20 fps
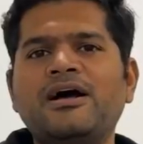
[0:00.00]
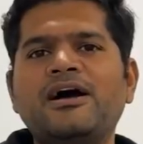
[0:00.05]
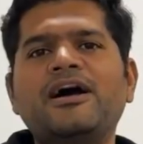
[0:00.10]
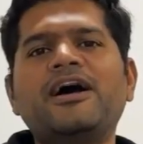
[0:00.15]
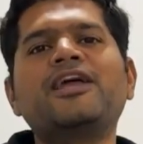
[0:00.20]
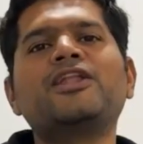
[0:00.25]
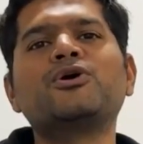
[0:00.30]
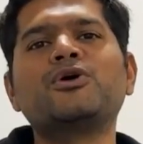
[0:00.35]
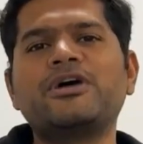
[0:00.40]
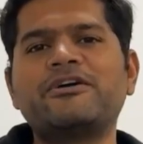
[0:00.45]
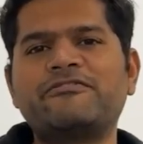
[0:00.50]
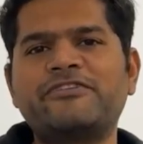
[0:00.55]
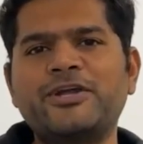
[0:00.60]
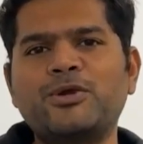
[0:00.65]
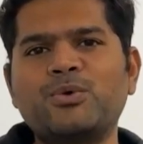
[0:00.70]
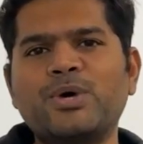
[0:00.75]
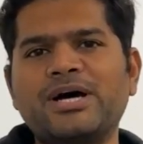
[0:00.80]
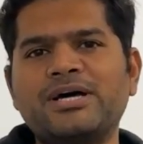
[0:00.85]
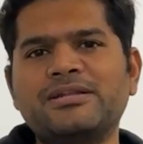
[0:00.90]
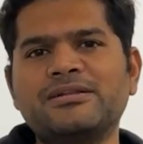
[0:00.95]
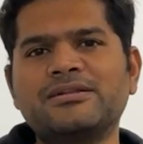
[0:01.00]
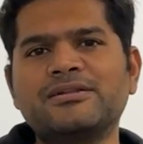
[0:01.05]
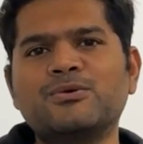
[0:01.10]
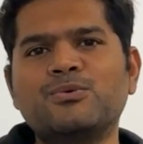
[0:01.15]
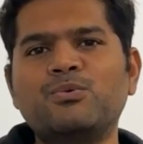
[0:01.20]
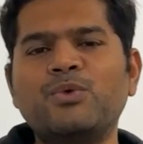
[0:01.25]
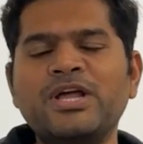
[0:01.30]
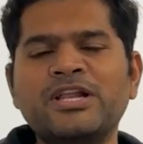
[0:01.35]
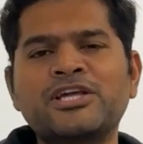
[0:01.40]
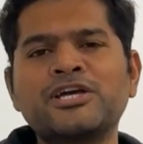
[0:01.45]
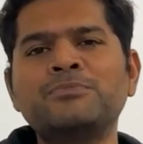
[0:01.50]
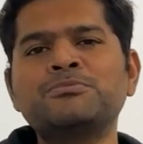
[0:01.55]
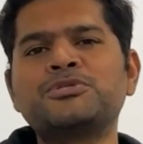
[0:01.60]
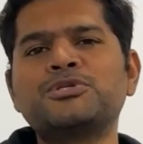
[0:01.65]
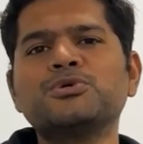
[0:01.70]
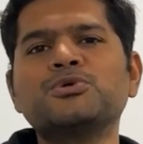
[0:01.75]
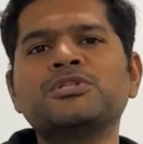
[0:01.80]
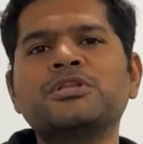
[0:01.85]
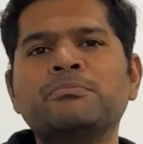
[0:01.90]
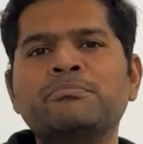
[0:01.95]
Hello everyone, welcome
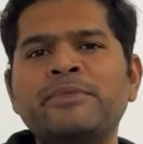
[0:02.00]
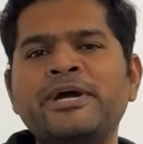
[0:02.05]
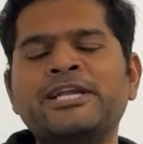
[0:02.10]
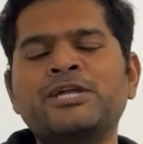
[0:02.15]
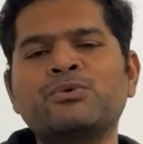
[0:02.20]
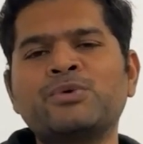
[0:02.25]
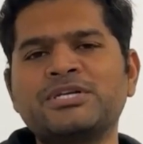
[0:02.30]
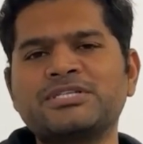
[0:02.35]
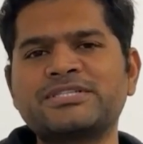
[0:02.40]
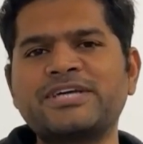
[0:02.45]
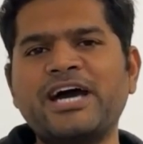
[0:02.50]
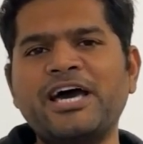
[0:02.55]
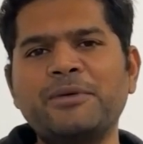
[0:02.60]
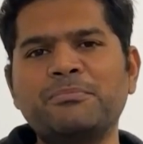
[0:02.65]
to the Metaverse Guy